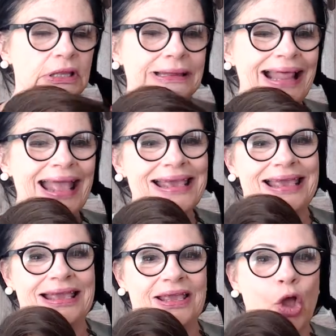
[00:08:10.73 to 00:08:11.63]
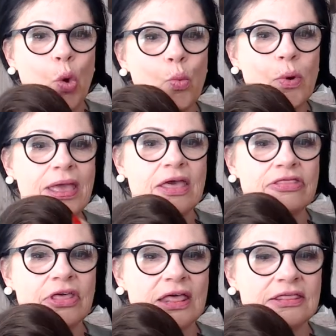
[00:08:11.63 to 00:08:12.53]
playing with
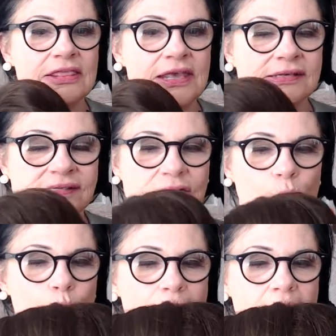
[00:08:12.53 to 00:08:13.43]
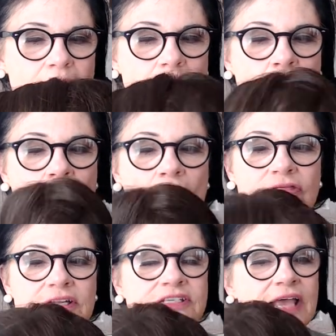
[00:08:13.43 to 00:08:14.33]
this wig.
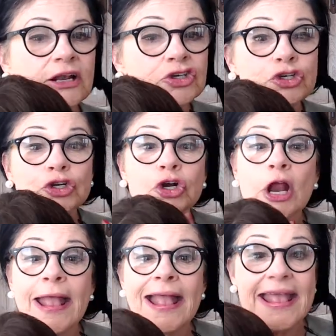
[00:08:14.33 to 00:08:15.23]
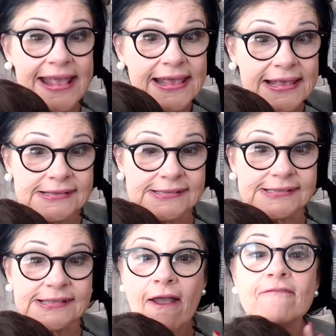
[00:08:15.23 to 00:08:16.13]
The texture is
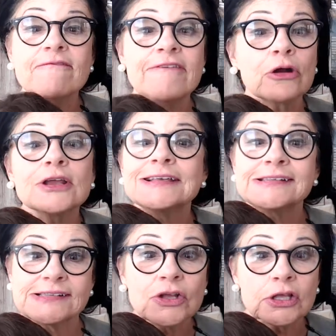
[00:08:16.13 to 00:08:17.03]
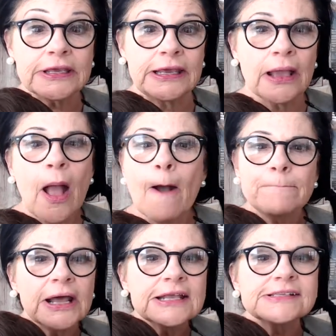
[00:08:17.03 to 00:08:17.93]
very silky,
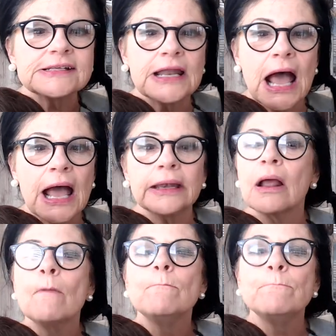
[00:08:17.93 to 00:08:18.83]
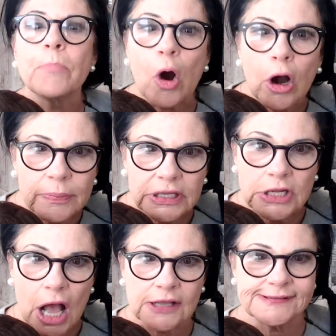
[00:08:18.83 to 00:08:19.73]
but it's not Barbie
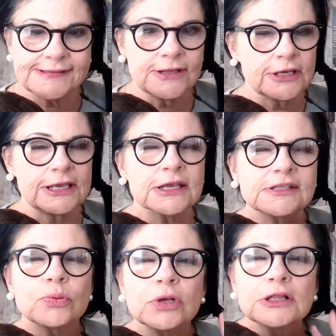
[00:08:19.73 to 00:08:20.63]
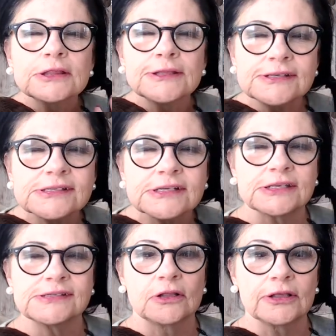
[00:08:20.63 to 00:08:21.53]
doll silky. It's realistic
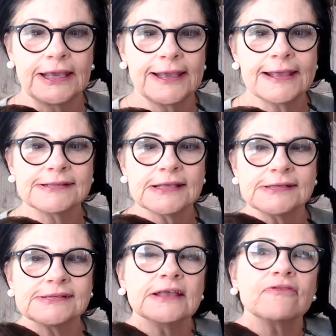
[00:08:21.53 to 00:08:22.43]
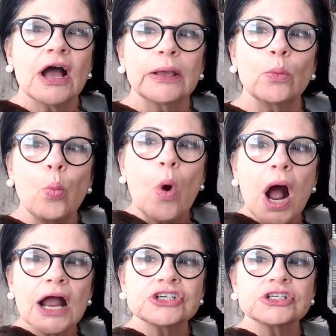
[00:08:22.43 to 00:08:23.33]
silky. It's as if I
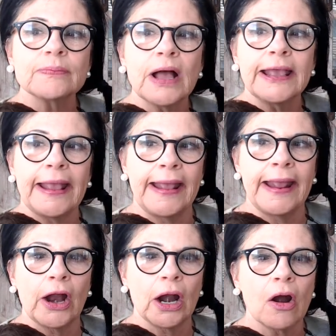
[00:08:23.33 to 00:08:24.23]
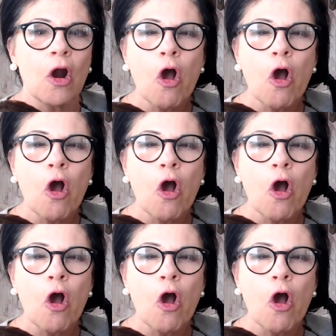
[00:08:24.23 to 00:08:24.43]
washed my hair,